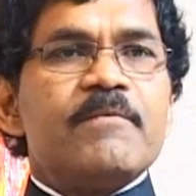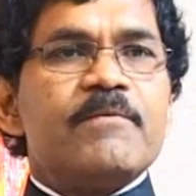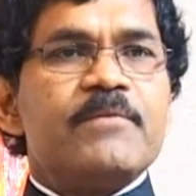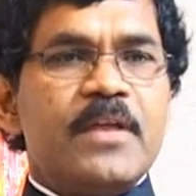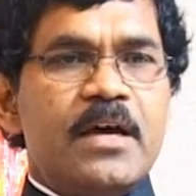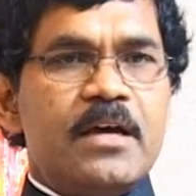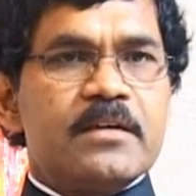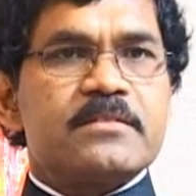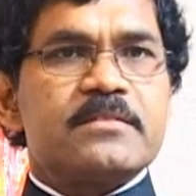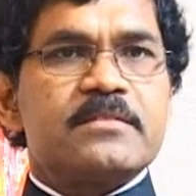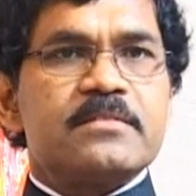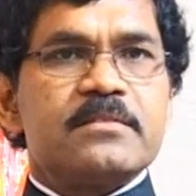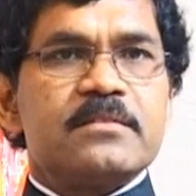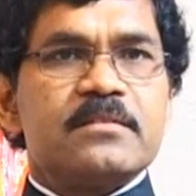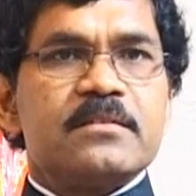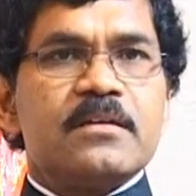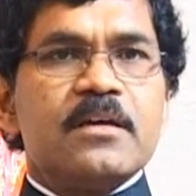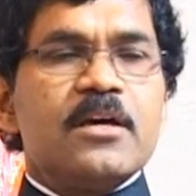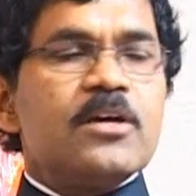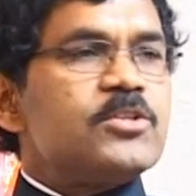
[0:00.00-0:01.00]
that
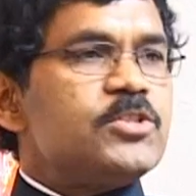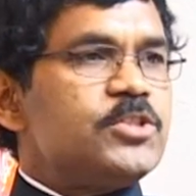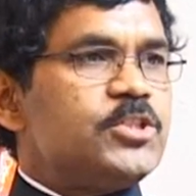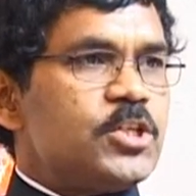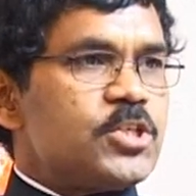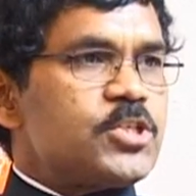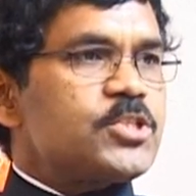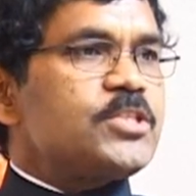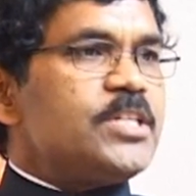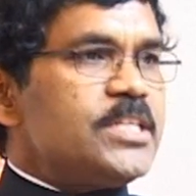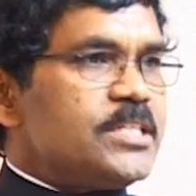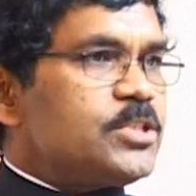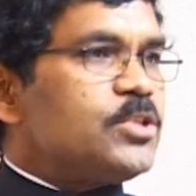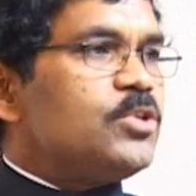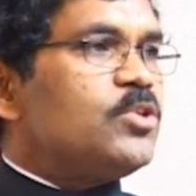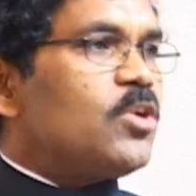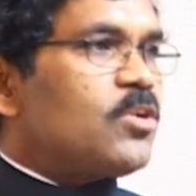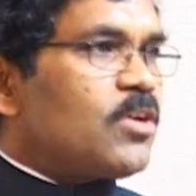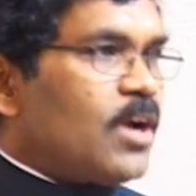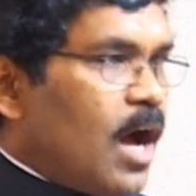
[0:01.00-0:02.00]
justice
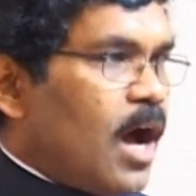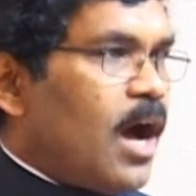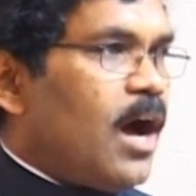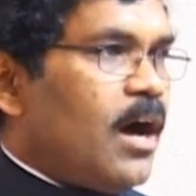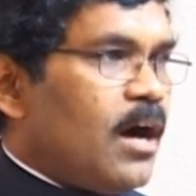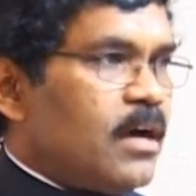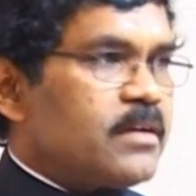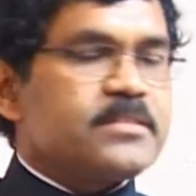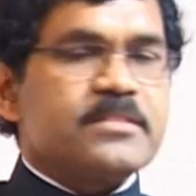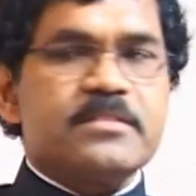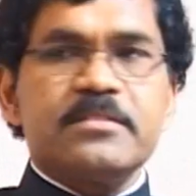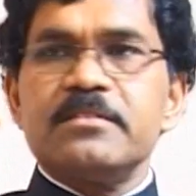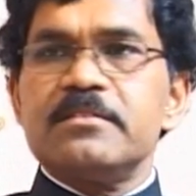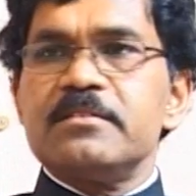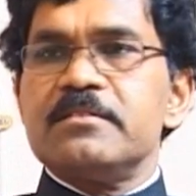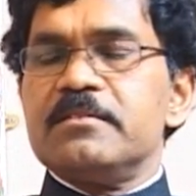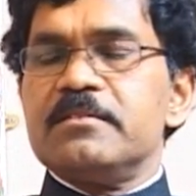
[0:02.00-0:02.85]
in your heart,